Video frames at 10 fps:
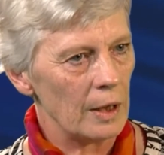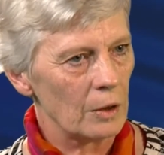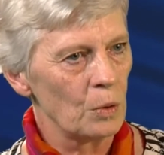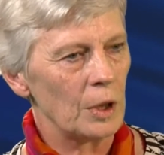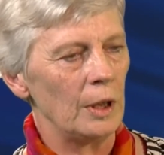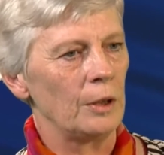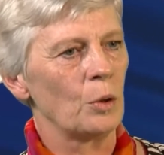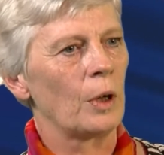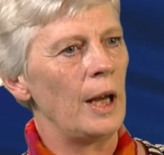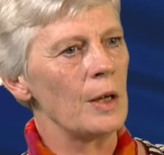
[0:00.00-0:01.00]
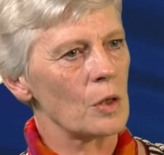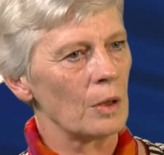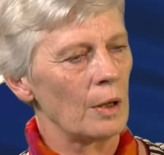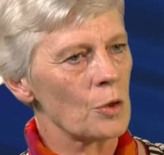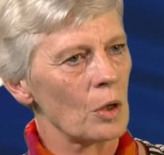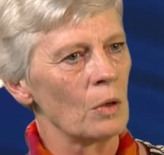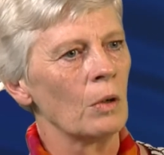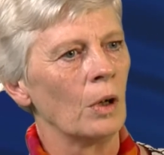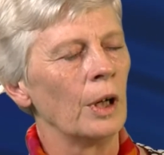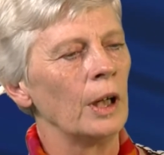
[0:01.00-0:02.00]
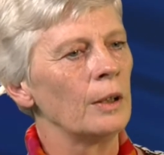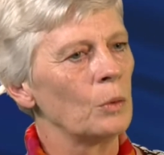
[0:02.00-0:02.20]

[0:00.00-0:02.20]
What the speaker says: good education and so on.